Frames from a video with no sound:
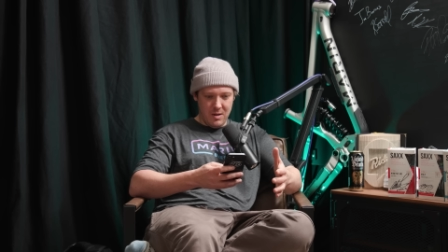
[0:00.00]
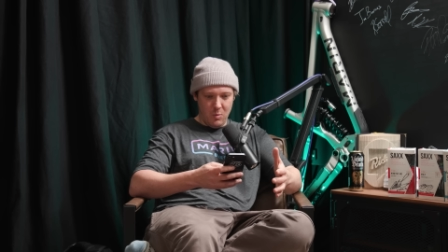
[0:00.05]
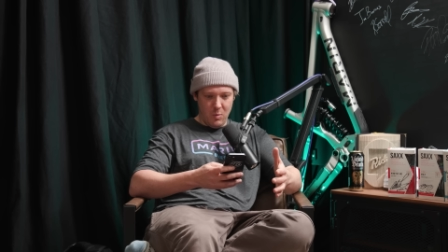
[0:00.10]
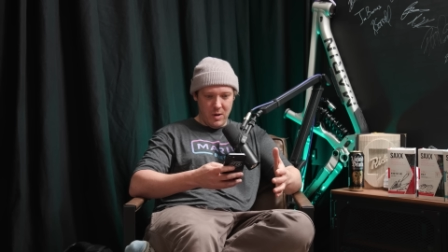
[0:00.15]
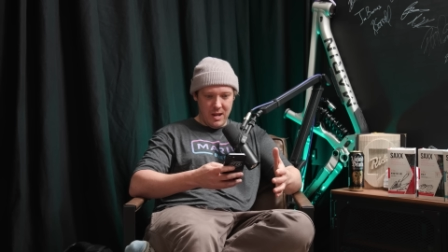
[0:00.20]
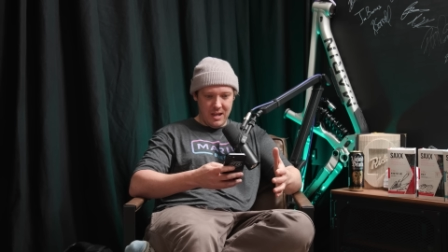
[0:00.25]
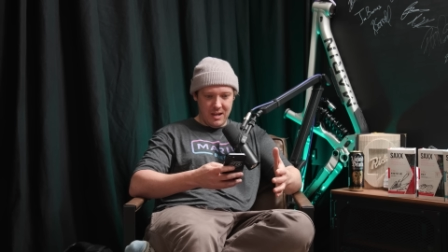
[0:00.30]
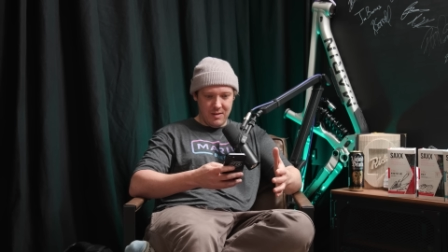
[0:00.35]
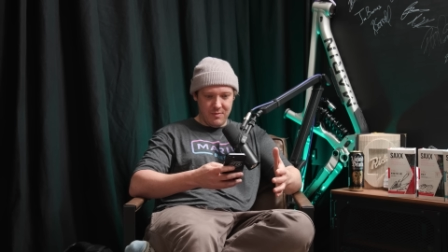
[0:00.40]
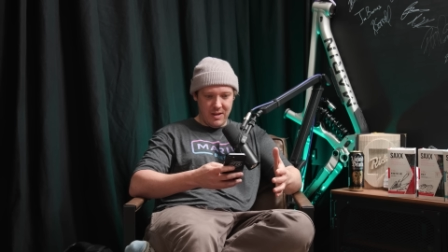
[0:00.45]
a
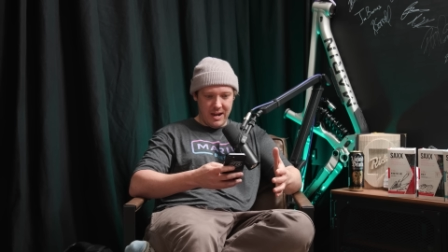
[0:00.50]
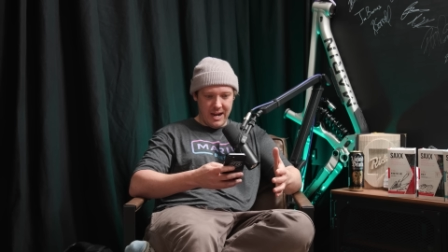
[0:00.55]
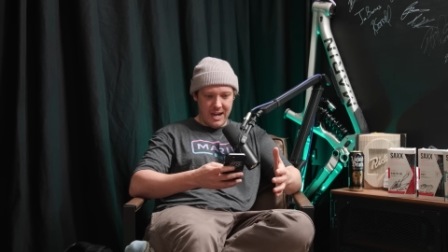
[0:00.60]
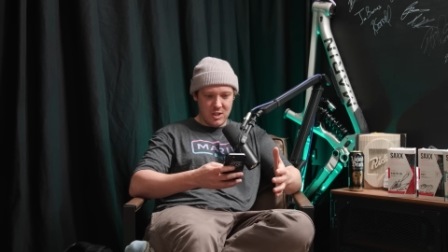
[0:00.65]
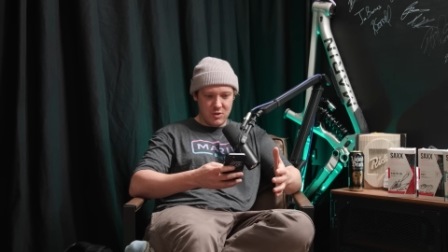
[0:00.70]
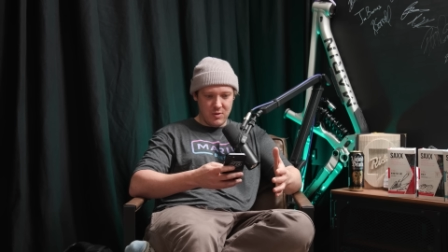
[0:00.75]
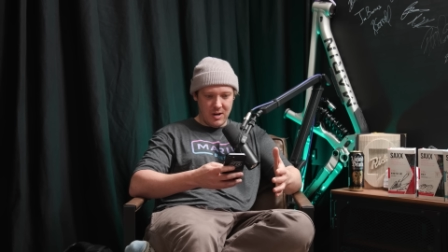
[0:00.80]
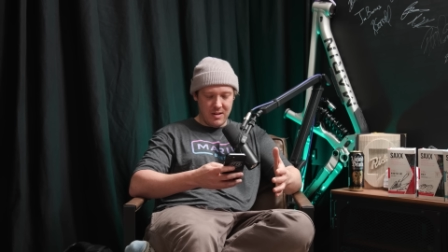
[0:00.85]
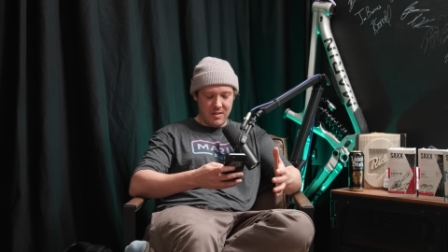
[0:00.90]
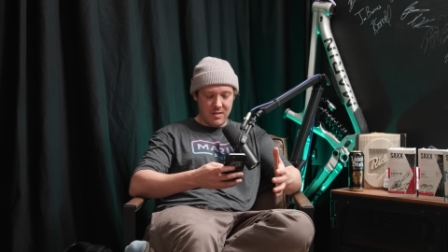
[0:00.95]
week of that, he
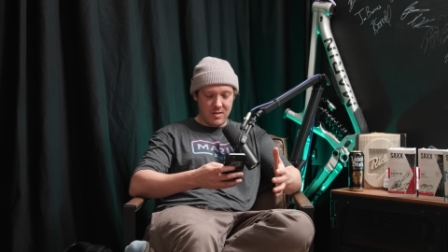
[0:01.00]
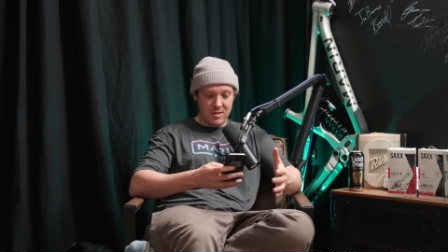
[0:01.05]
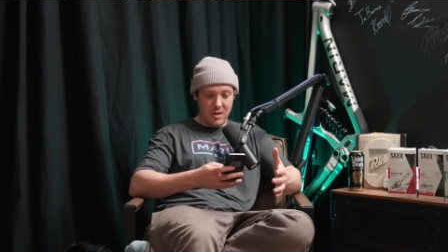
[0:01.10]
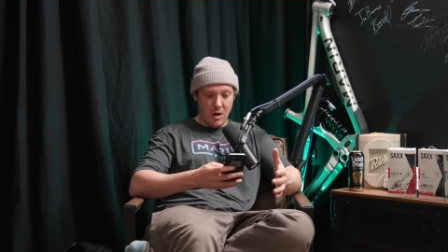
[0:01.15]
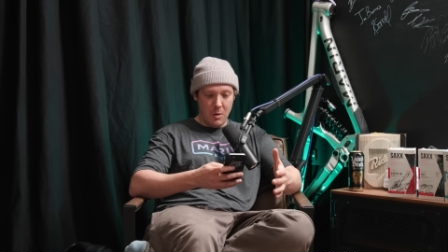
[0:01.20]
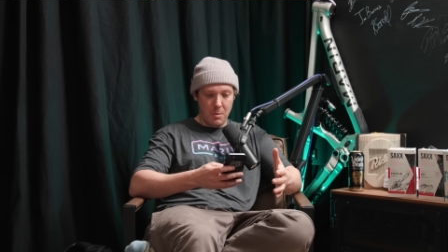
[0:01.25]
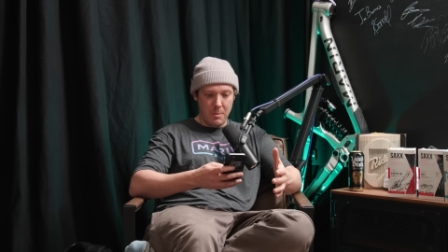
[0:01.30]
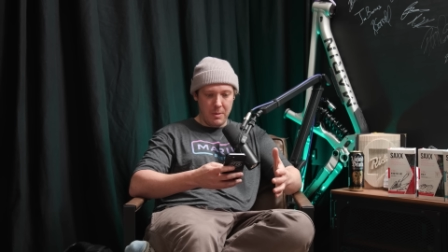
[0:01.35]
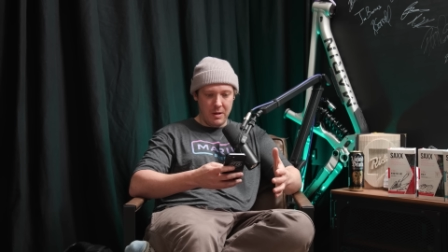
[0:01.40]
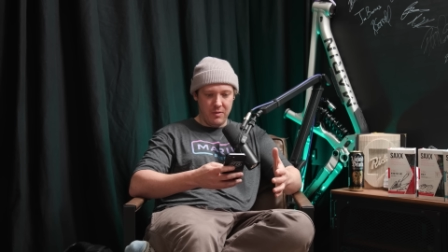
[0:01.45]
traded the
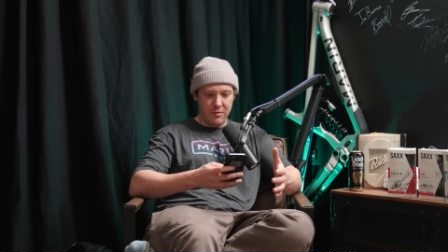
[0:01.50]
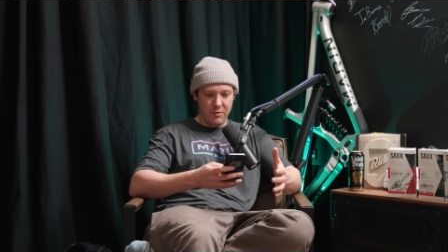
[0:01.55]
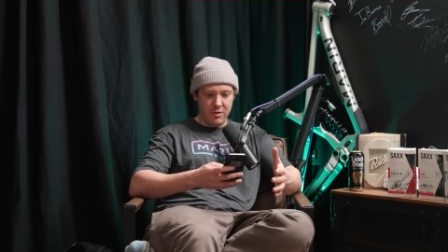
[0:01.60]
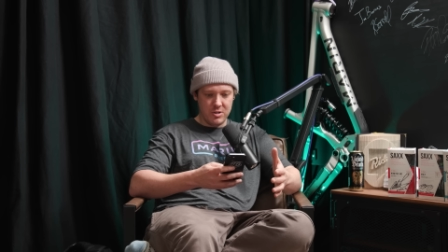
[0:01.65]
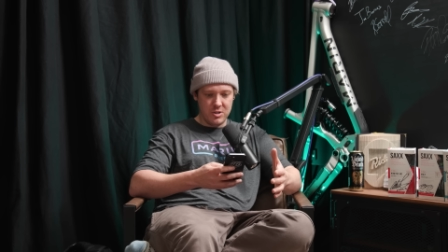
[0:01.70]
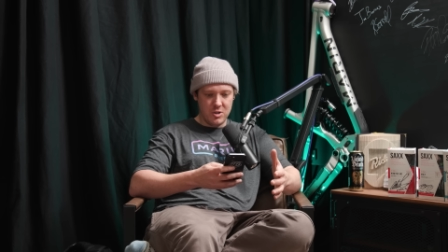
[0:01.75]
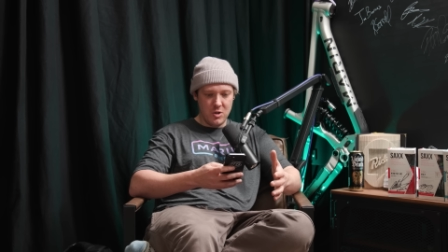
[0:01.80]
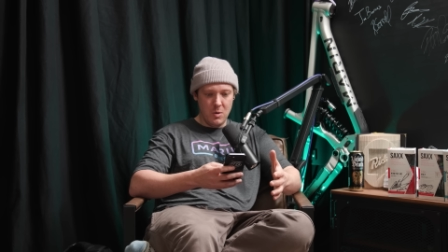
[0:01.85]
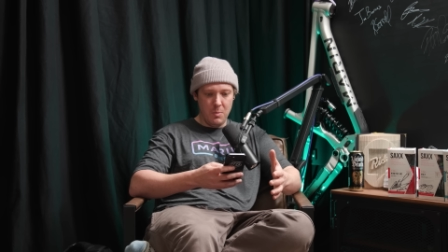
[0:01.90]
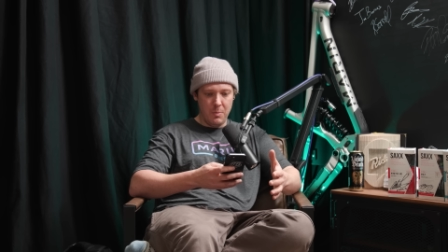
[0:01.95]
snowmobile for a
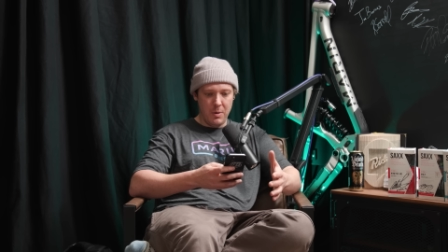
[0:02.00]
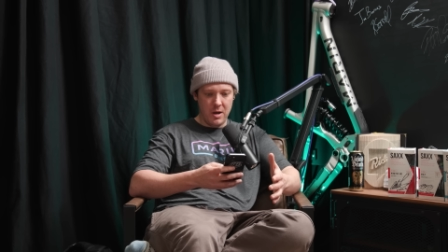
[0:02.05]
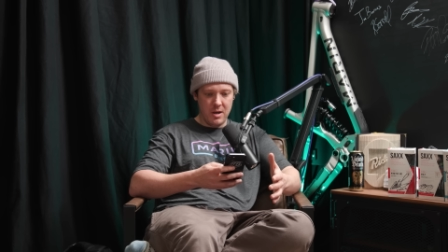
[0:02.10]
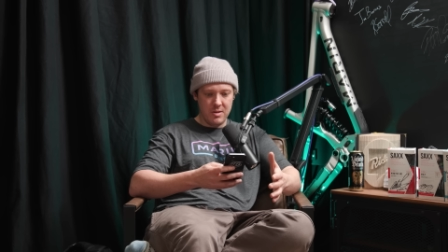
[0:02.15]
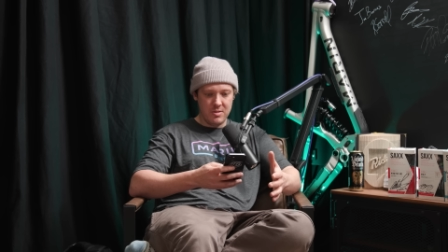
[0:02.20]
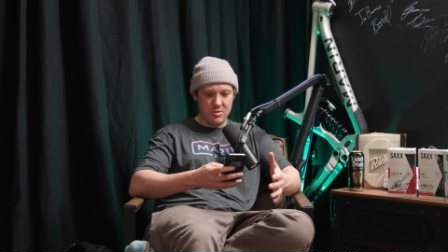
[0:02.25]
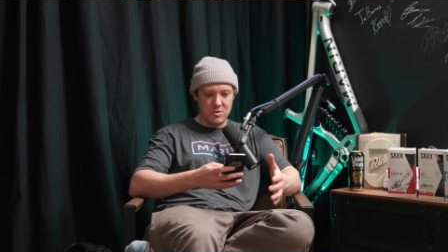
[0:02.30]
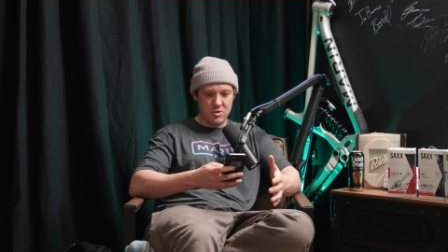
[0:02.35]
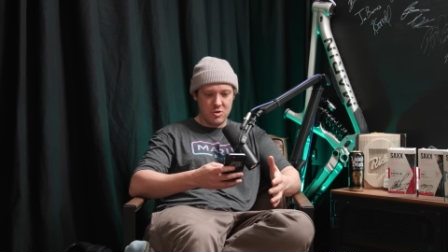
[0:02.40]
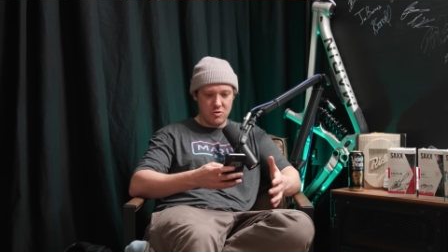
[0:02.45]

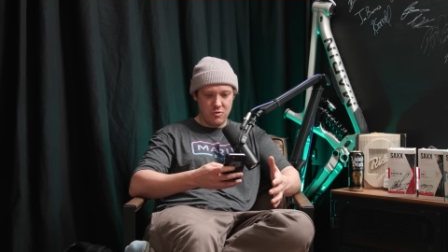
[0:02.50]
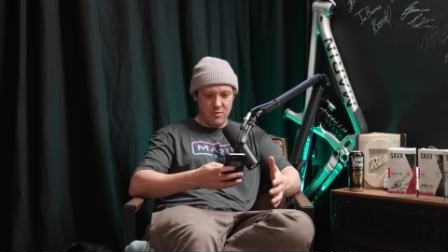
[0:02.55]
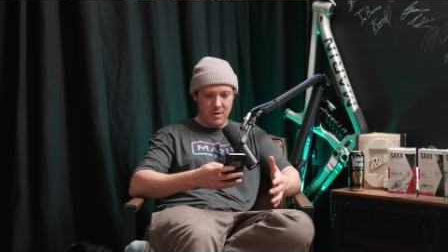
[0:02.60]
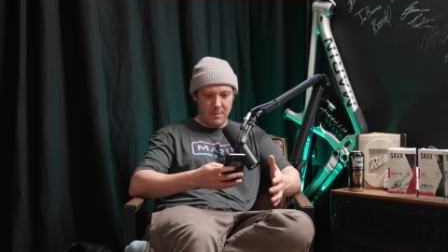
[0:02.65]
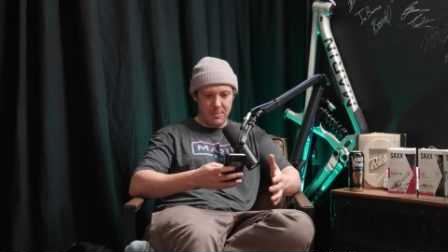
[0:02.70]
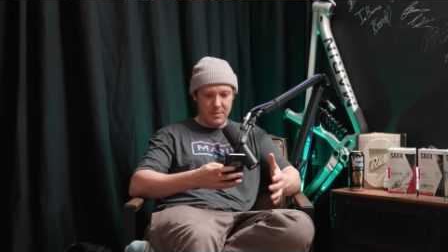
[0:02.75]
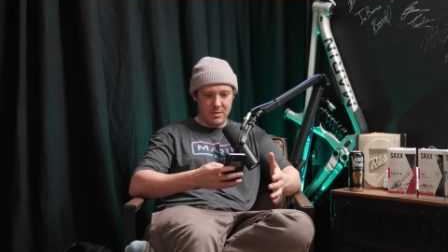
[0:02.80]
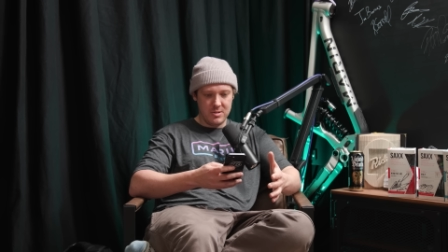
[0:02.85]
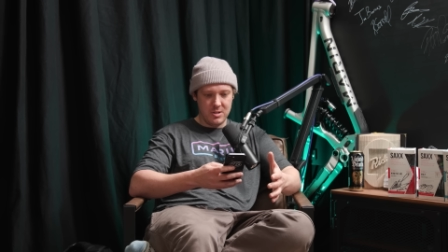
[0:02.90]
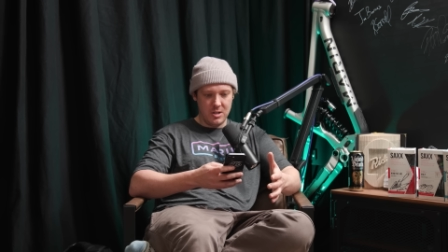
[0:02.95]
2-person
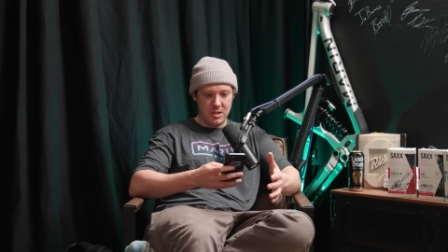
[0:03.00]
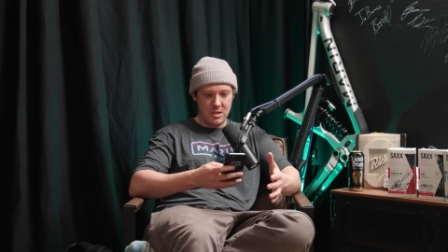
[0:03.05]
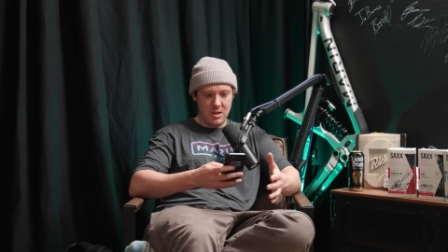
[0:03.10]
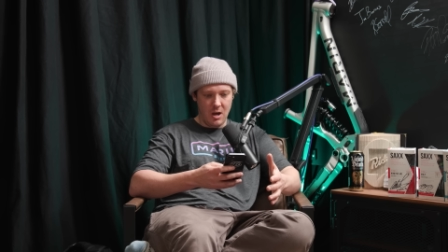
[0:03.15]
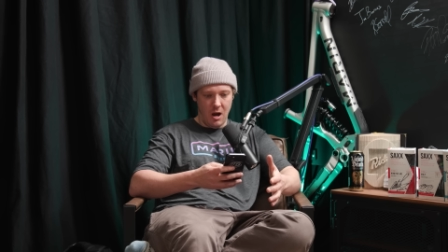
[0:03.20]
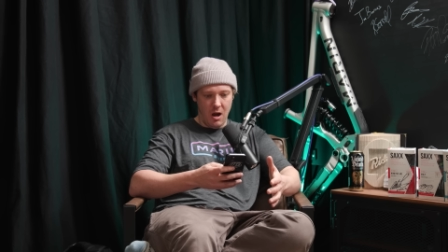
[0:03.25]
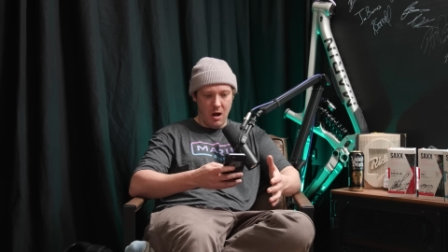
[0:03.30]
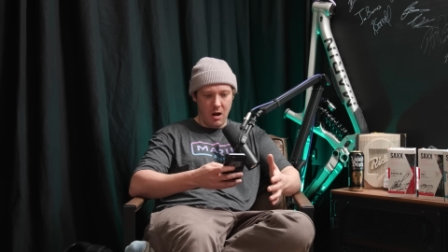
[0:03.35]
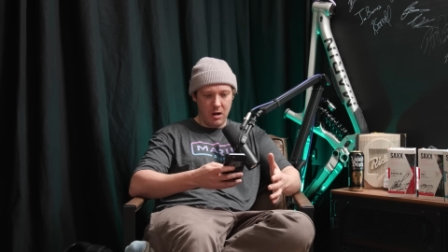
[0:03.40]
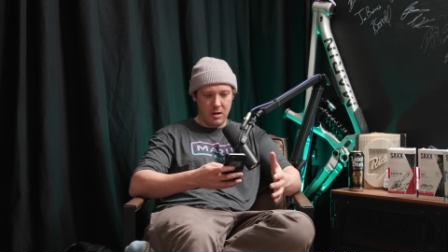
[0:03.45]
trip to
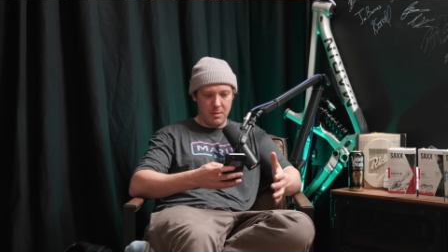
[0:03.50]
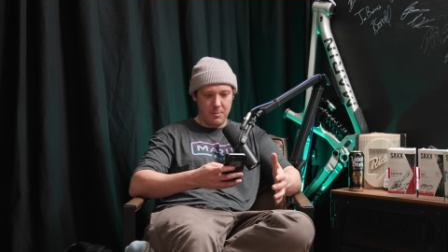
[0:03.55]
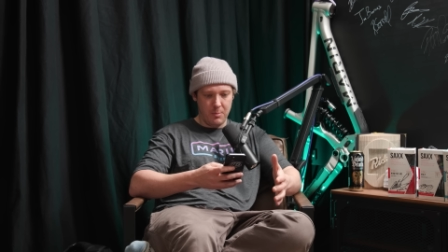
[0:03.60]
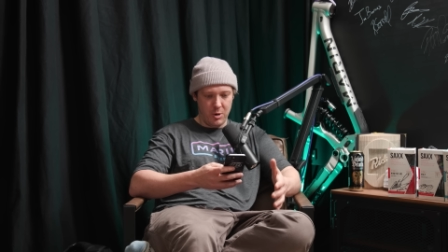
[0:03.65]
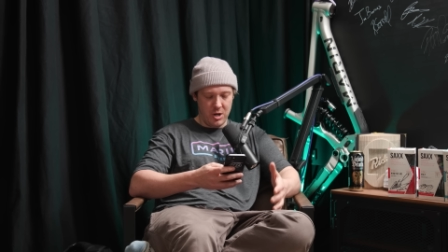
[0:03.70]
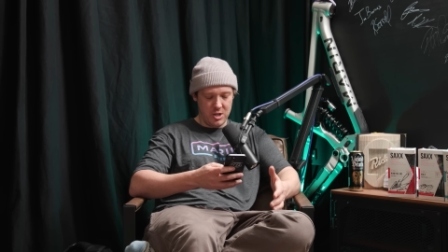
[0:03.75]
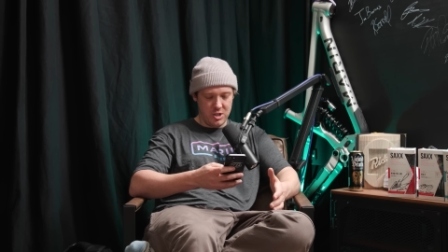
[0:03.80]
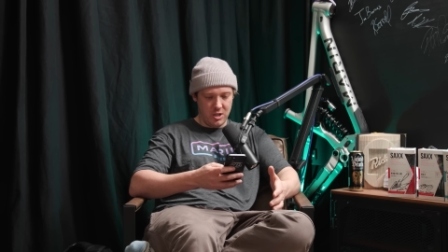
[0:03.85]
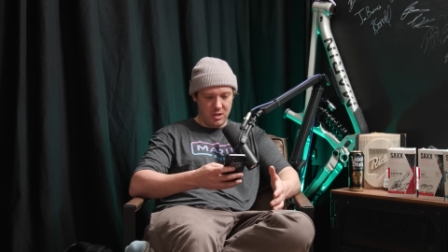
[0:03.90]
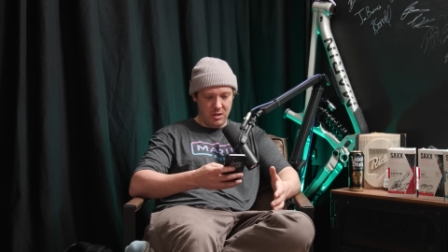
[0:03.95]
York,
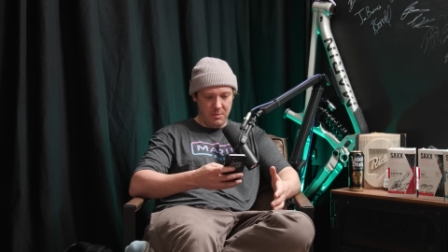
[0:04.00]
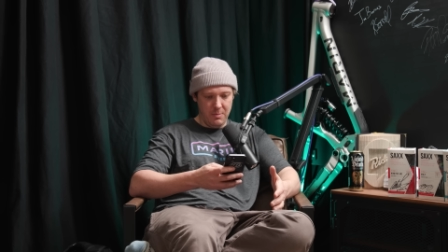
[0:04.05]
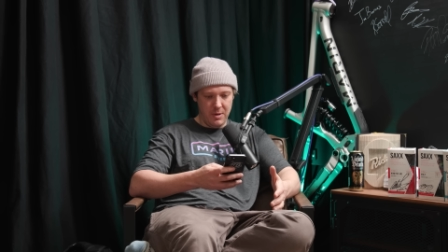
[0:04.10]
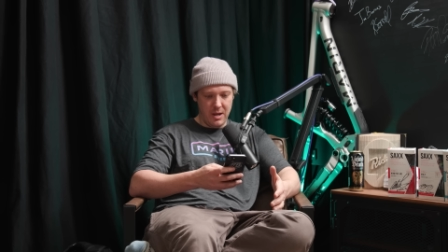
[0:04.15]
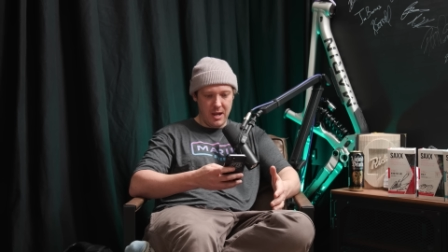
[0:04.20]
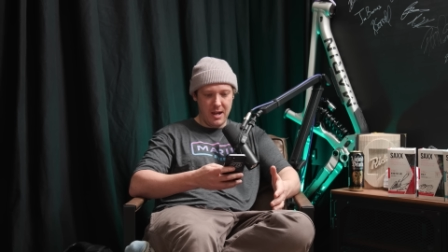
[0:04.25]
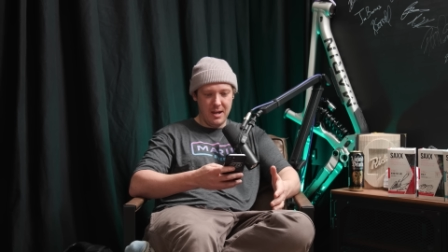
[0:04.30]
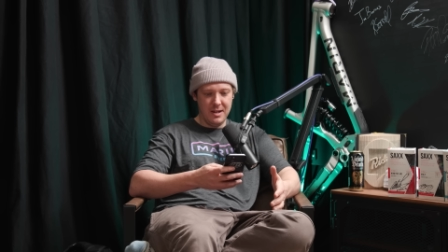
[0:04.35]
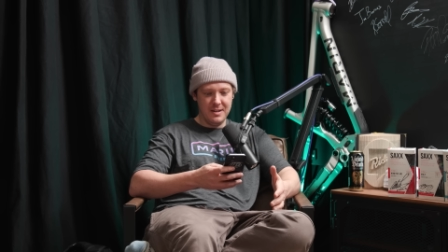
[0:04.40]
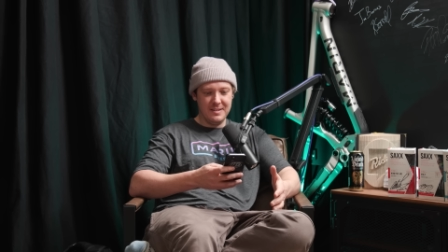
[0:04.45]
British
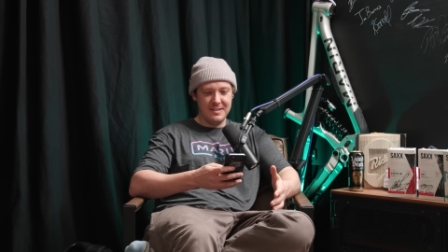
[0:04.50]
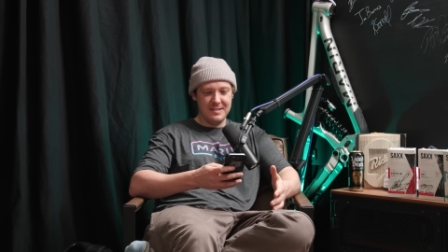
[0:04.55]
Columbia.